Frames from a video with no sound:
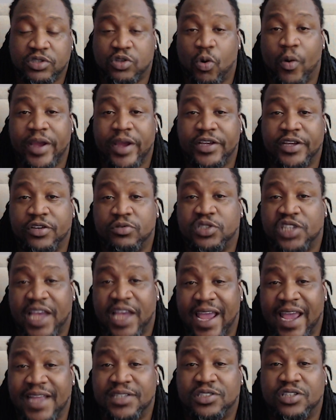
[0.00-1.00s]
going to
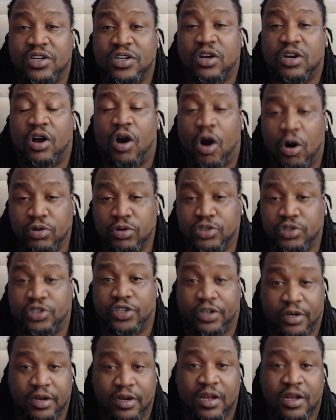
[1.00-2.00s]
change the
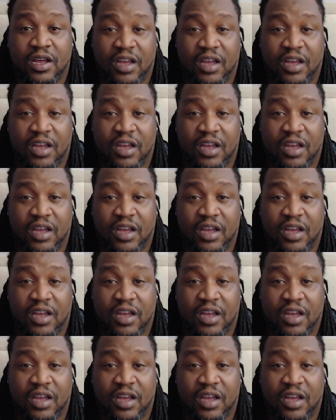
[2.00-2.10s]
culture